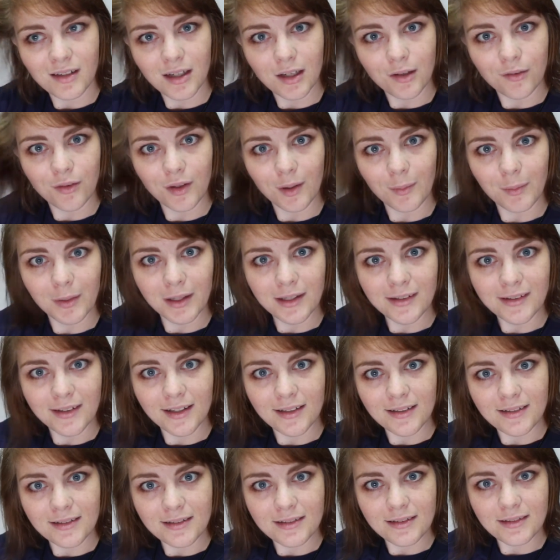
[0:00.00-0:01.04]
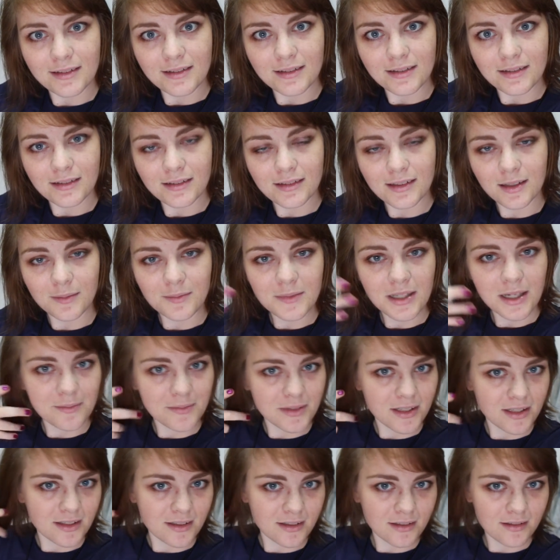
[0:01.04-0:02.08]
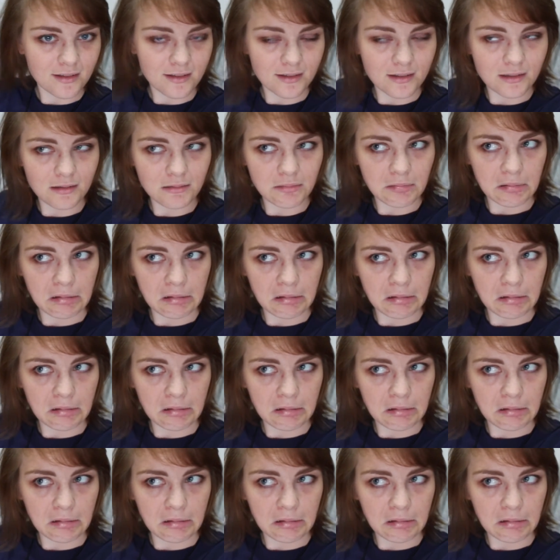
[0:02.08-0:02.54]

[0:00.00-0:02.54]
if that makes sense. Sometimes it's just,